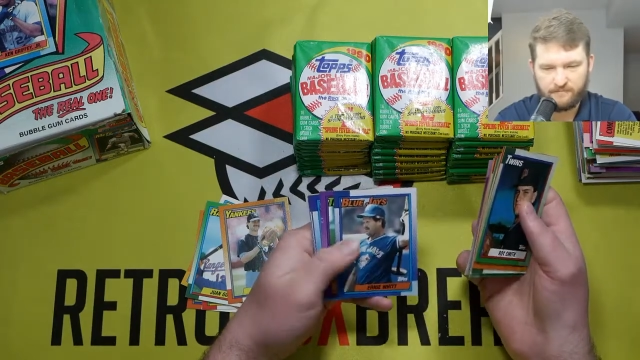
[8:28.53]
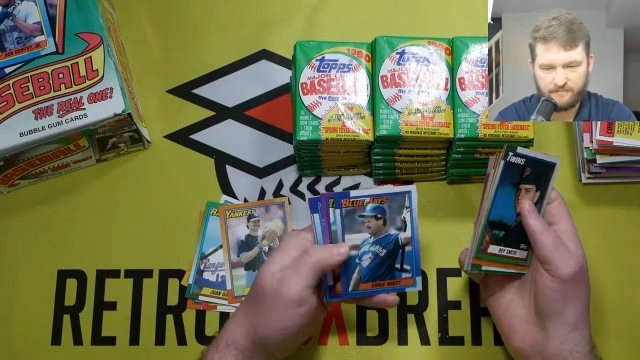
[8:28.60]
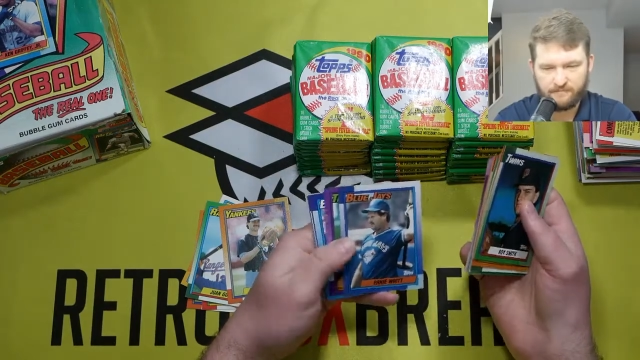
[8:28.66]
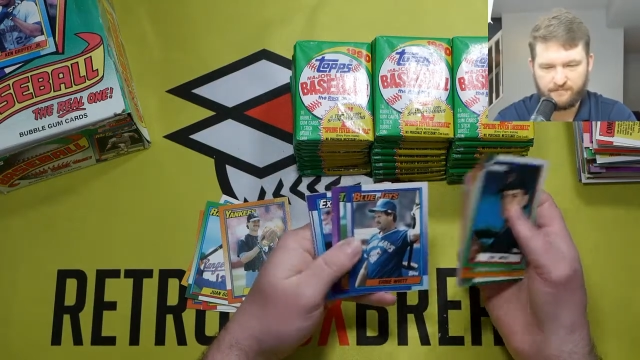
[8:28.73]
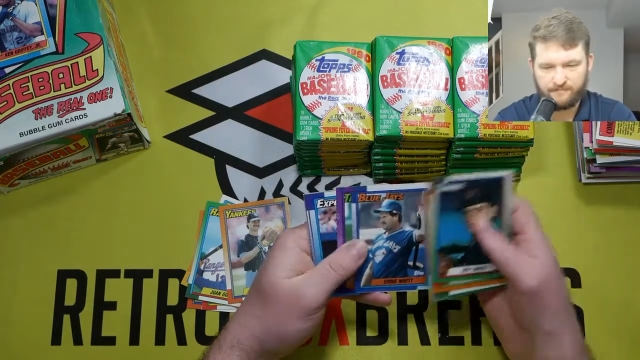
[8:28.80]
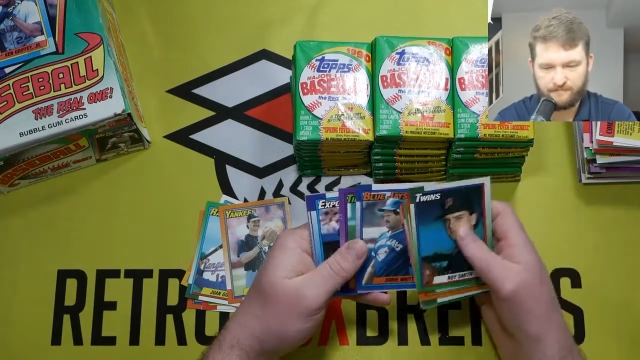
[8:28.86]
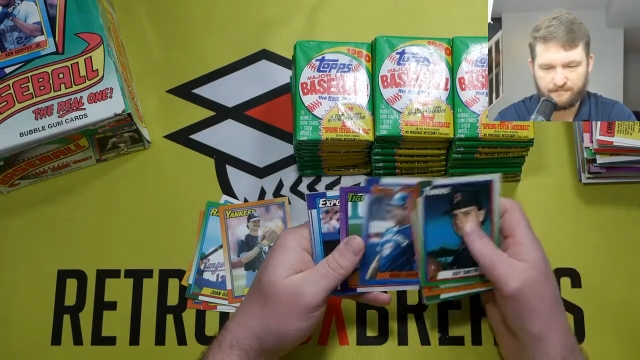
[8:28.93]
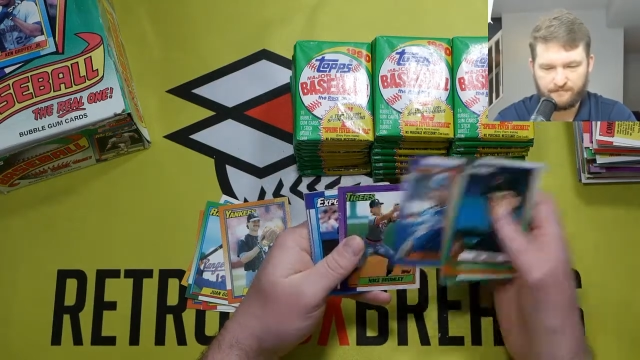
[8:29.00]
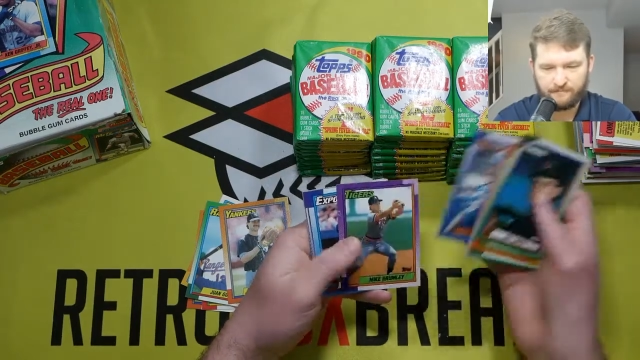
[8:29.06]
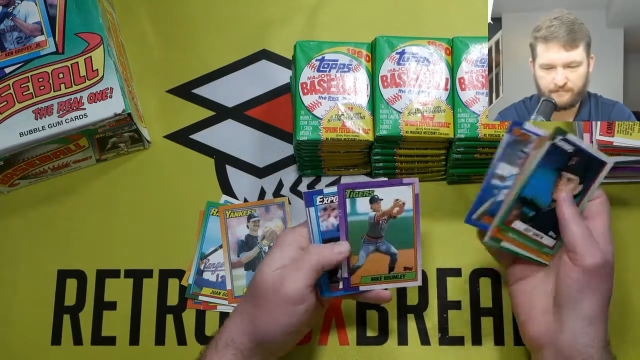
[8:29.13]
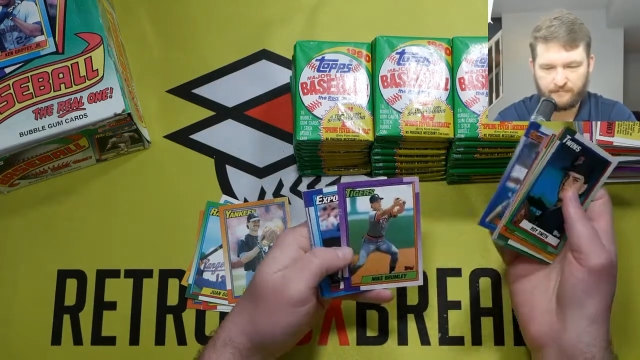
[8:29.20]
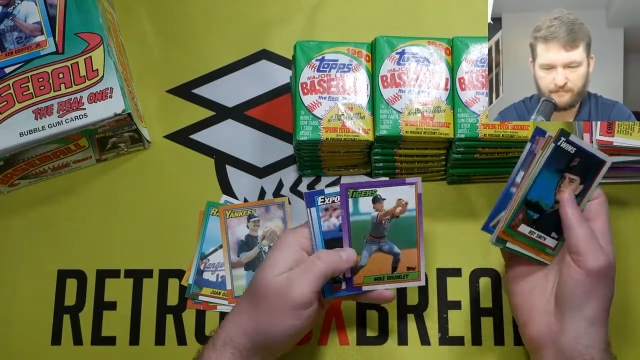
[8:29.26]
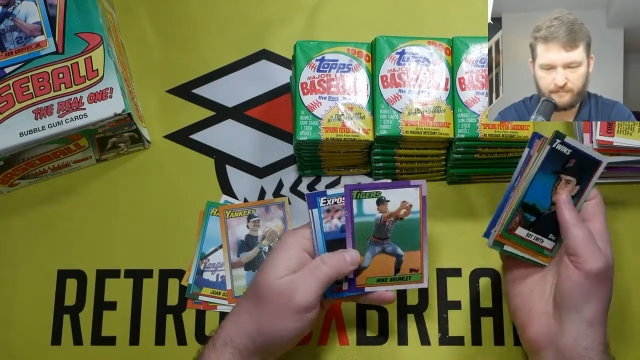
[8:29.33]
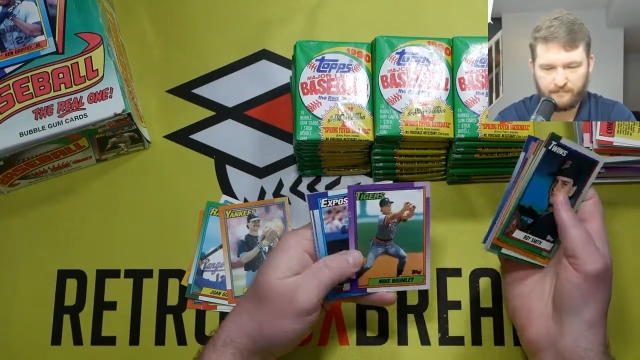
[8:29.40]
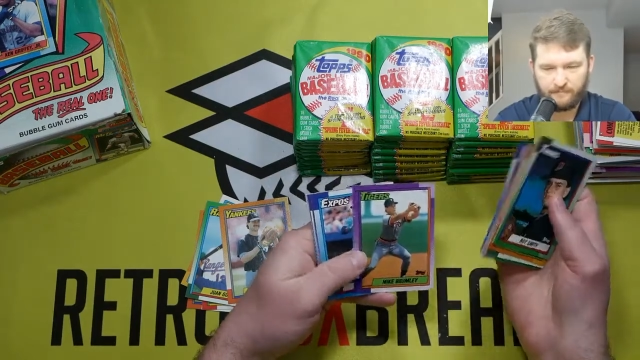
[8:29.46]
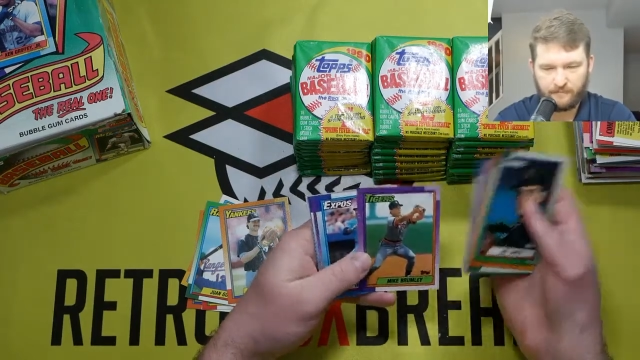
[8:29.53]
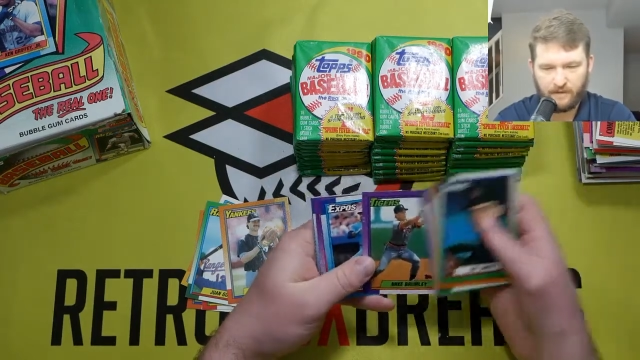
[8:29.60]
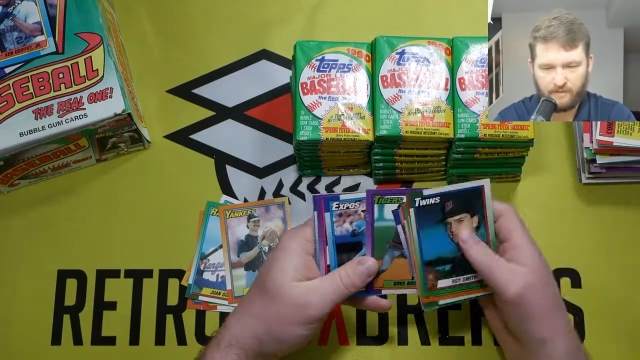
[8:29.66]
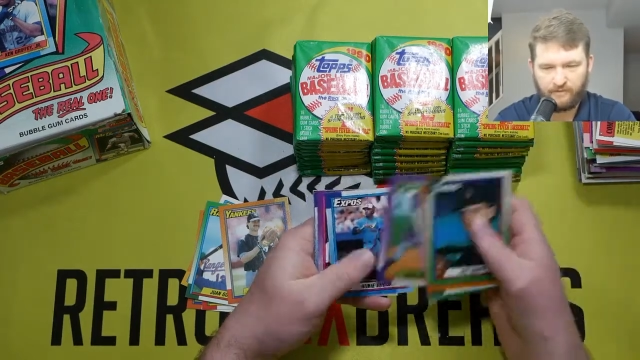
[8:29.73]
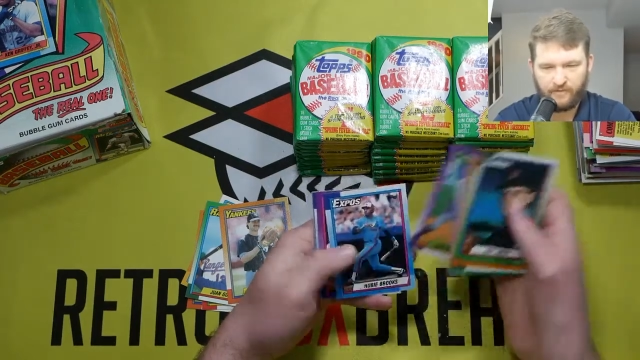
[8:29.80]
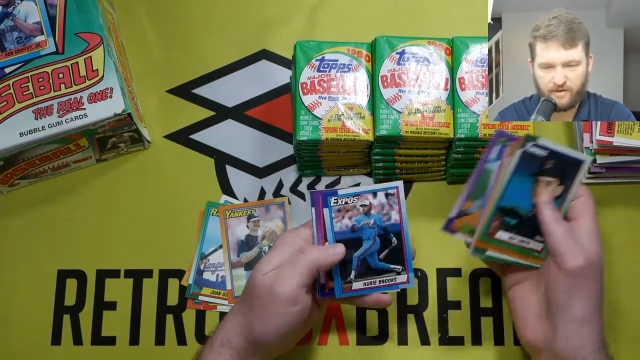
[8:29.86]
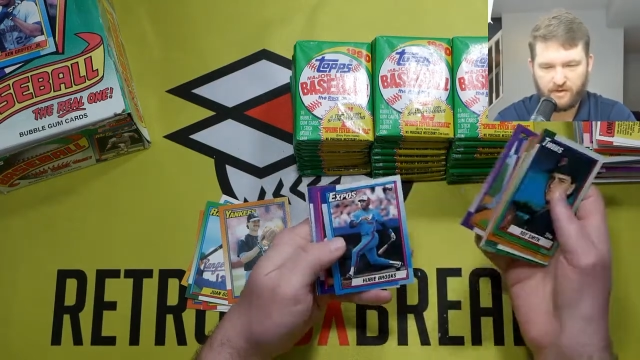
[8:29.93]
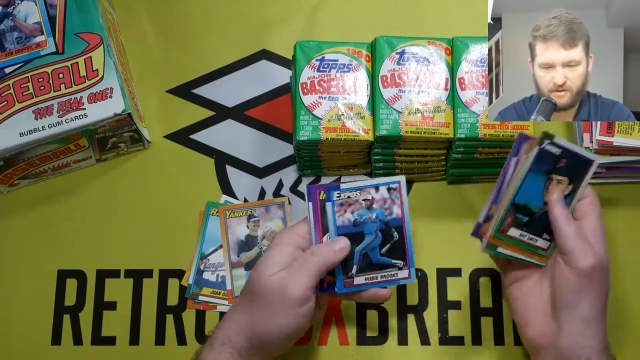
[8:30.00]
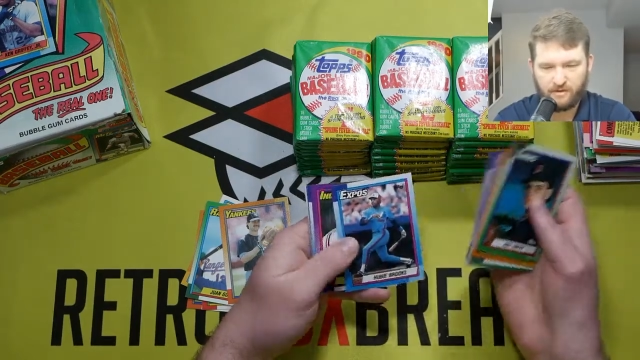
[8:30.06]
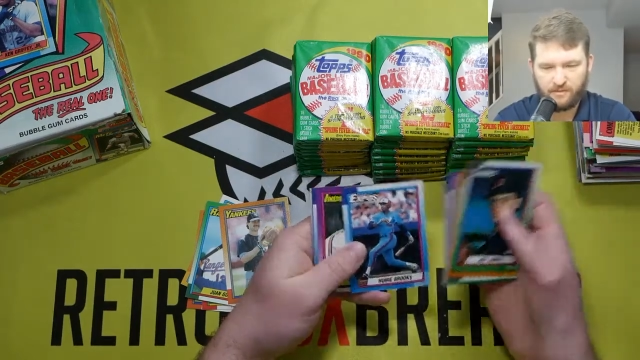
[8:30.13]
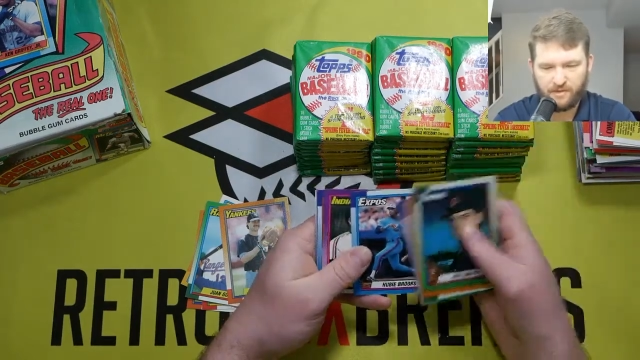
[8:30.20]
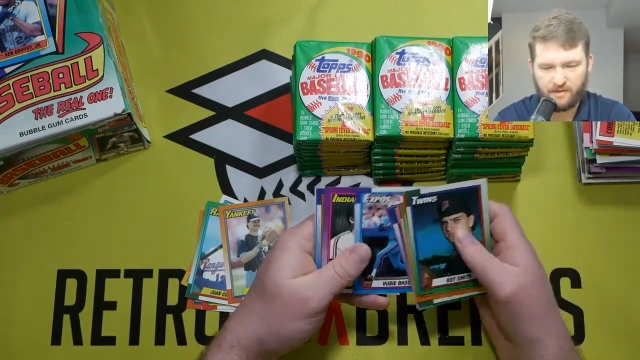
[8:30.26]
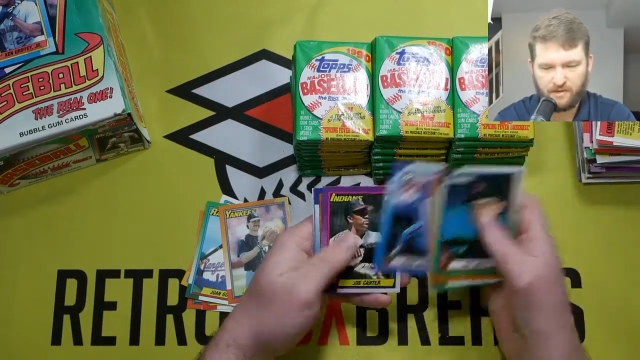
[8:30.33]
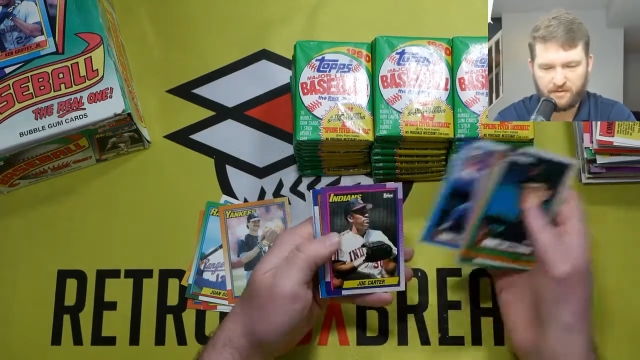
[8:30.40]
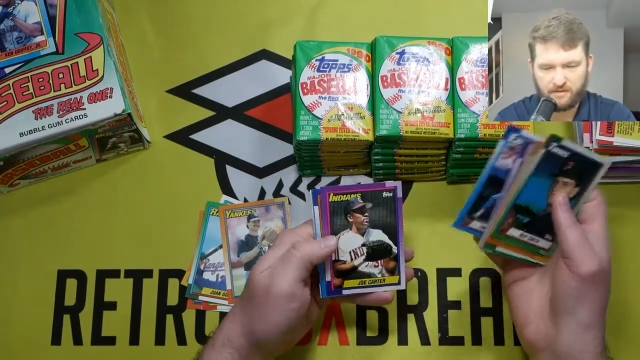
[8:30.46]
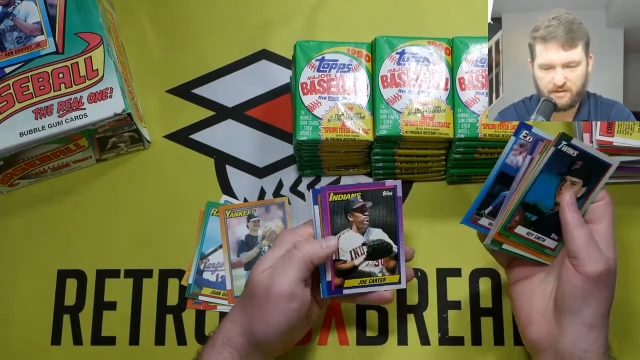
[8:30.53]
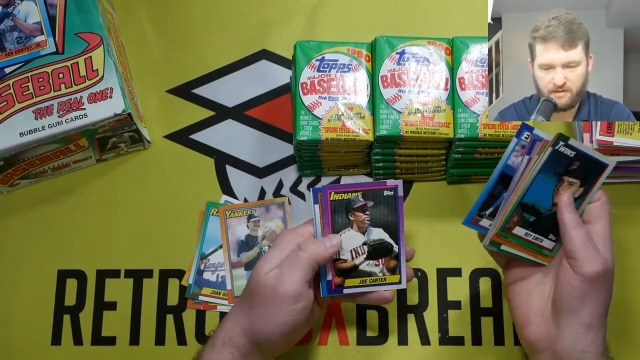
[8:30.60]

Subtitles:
If we get duplicates